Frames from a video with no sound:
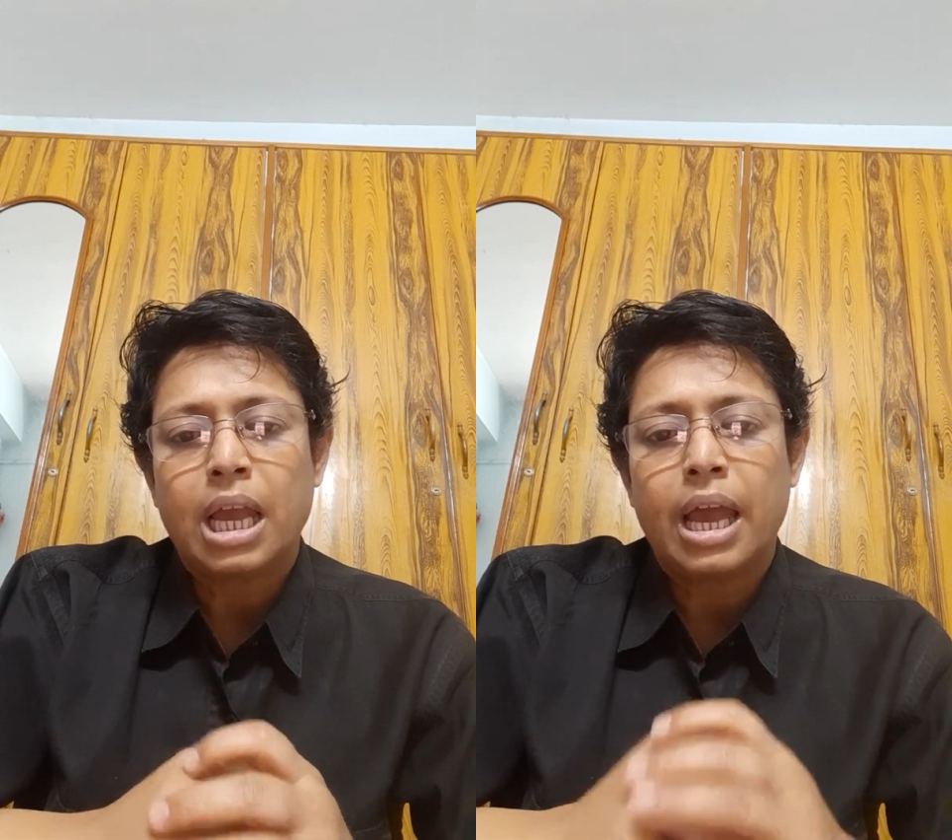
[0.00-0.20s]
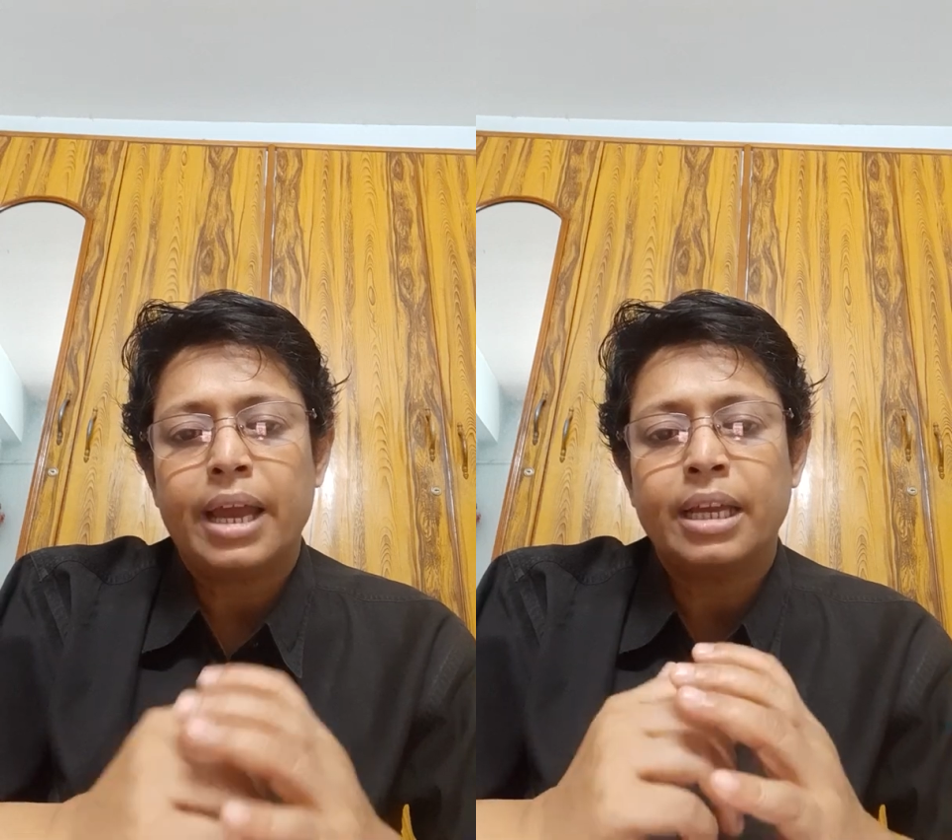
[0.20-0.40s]

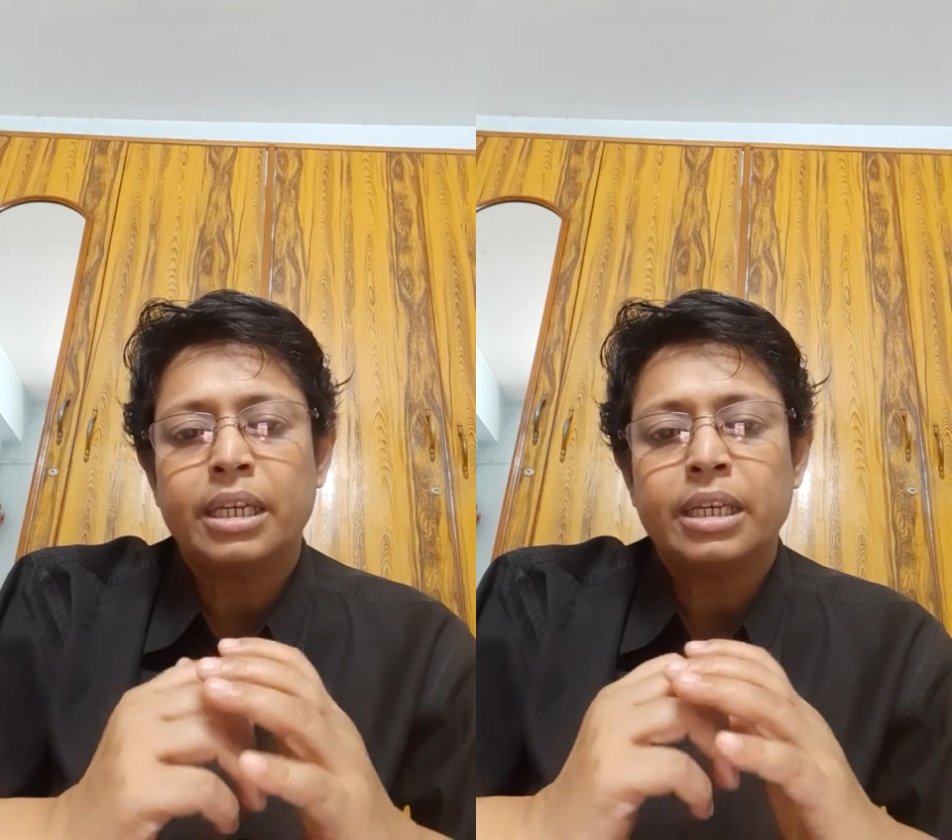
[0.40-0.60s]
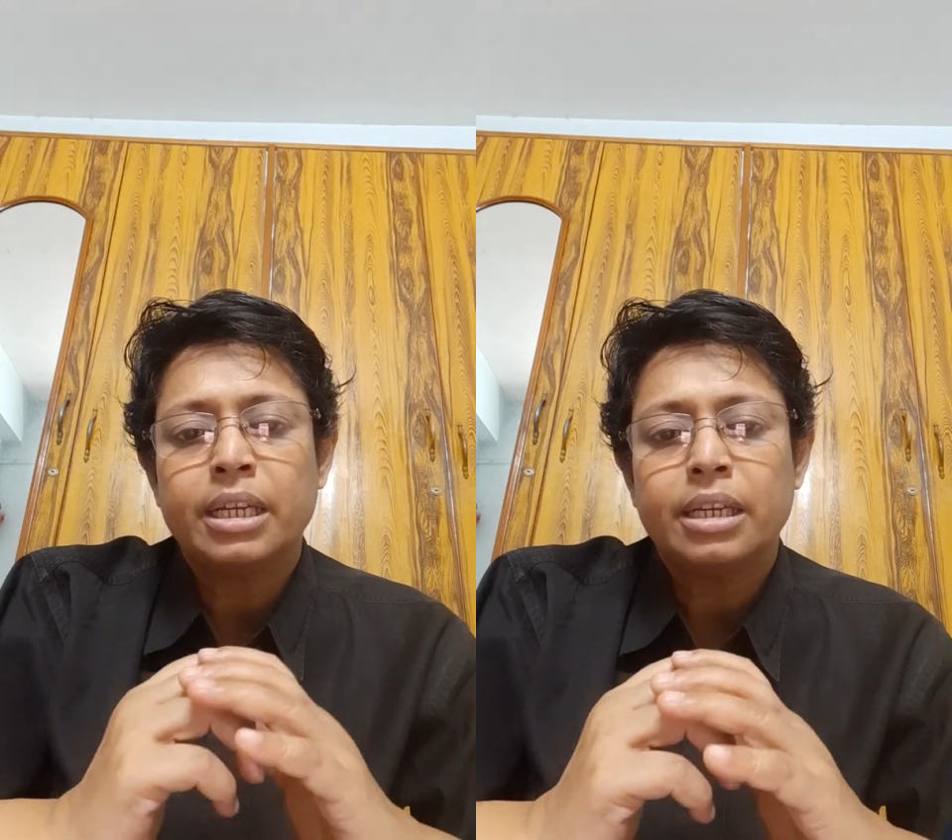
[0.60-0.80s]

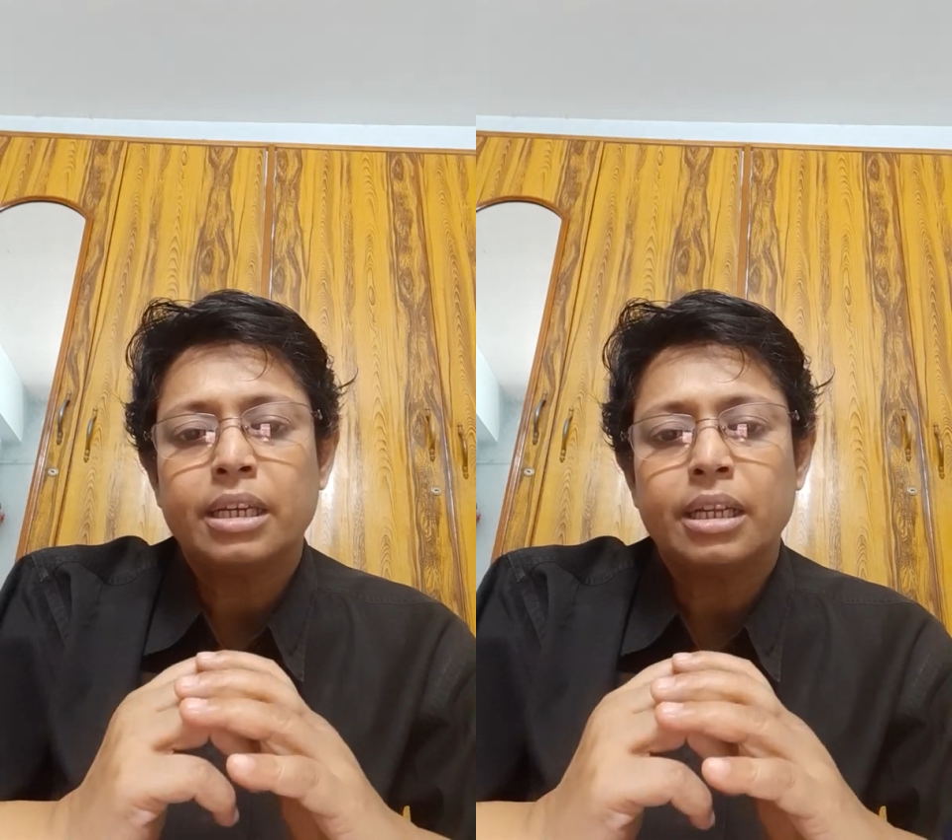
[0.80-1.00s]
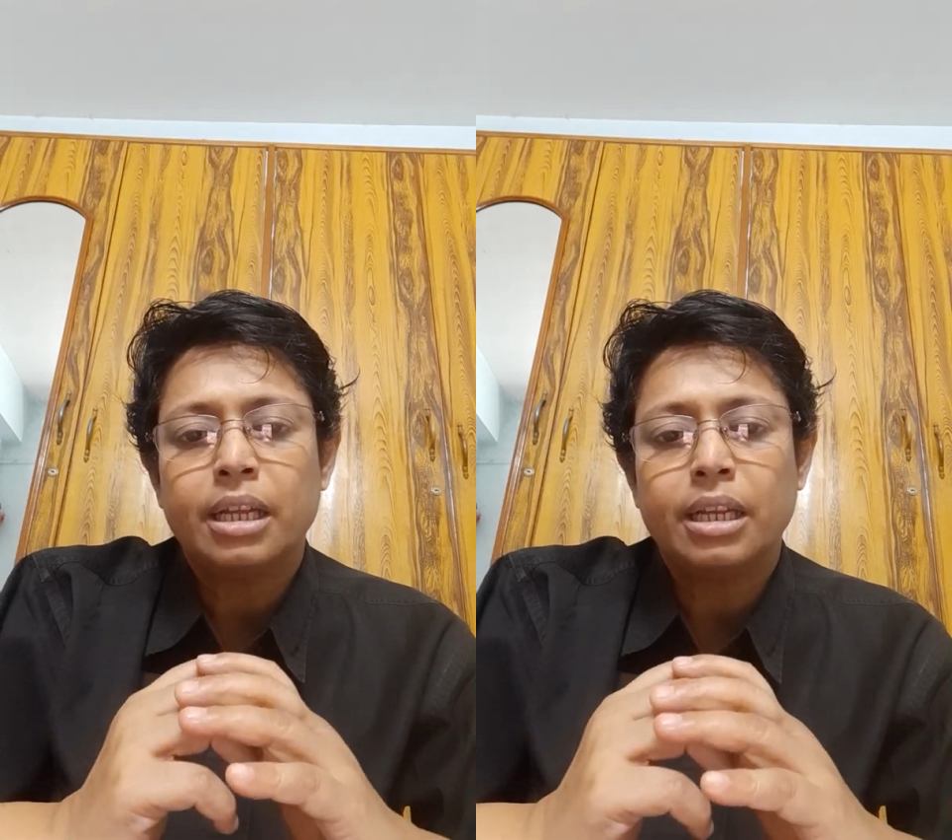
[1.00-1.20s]
And
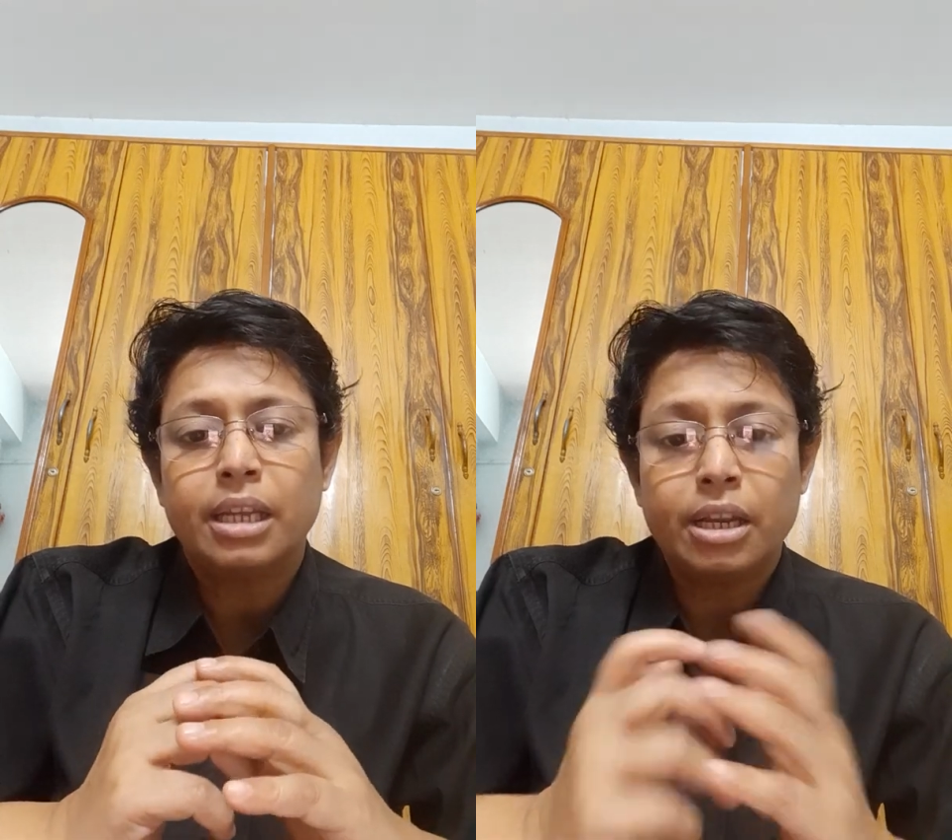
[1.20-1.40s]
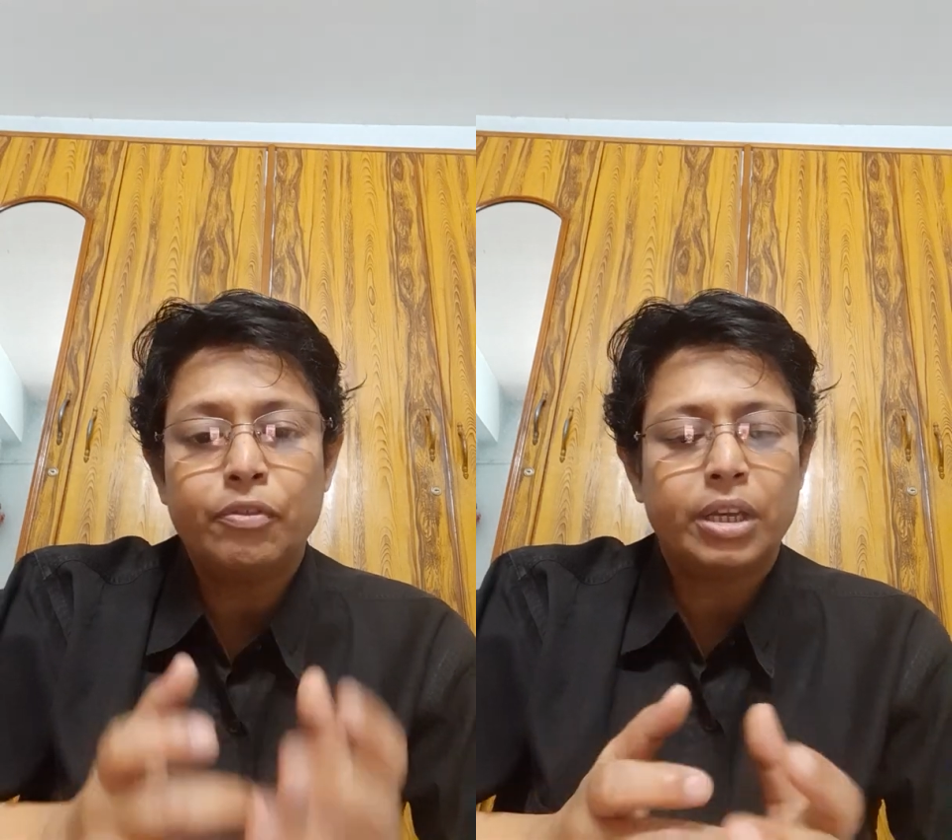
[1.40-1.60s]

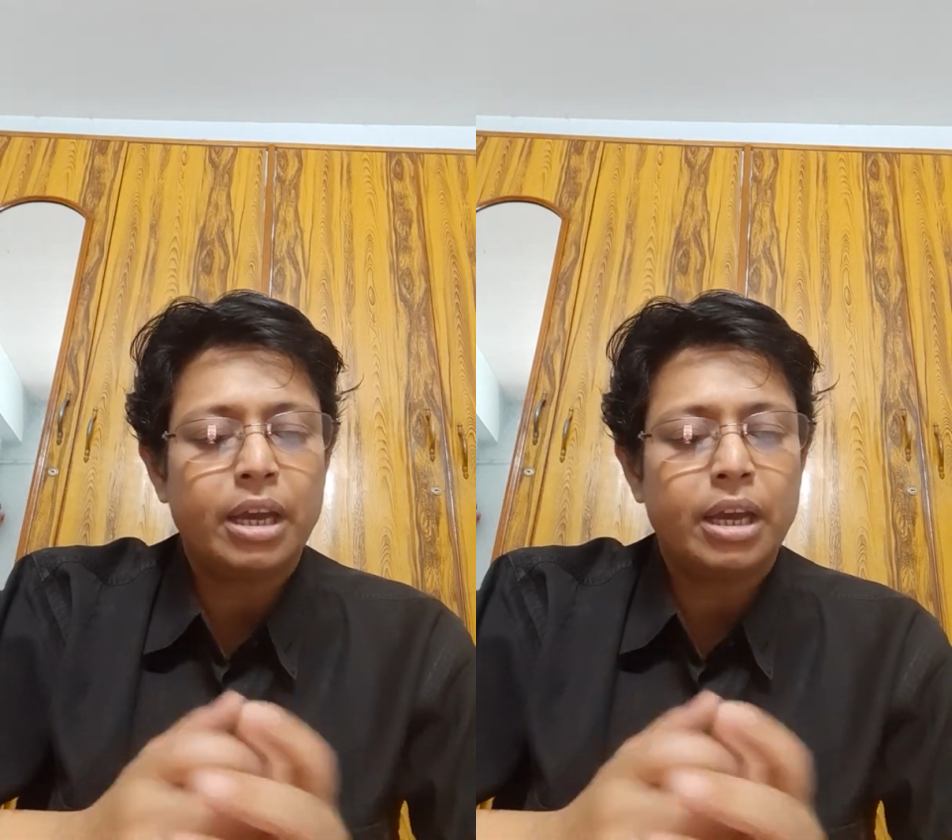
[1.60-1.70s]
then we